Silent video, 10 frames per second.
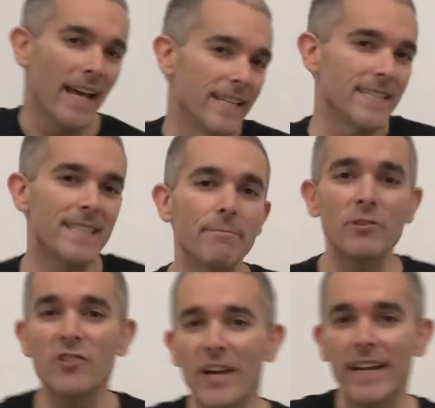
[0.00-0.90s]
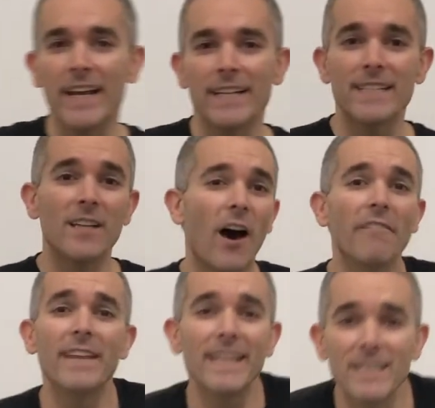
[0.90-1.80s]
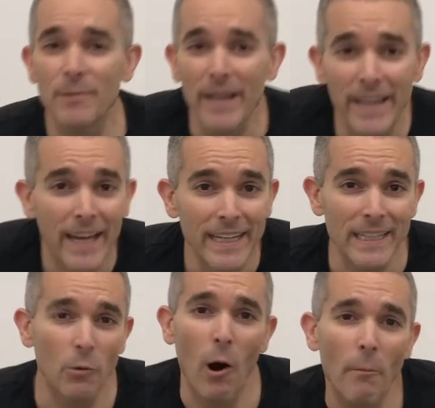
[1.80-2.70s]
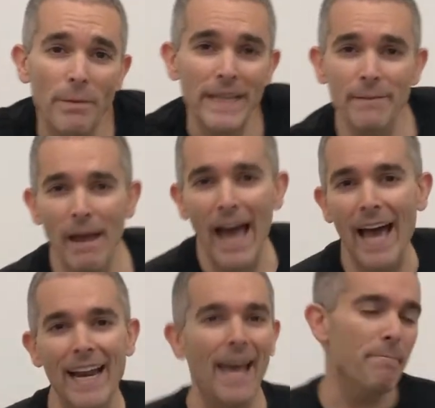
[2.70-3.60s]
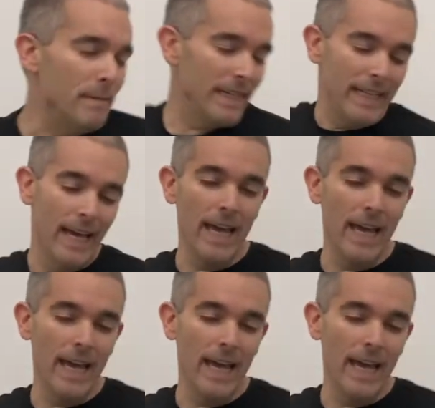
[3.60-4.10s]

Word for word: It's a simple trick, solve things quick, you won't be mad at me.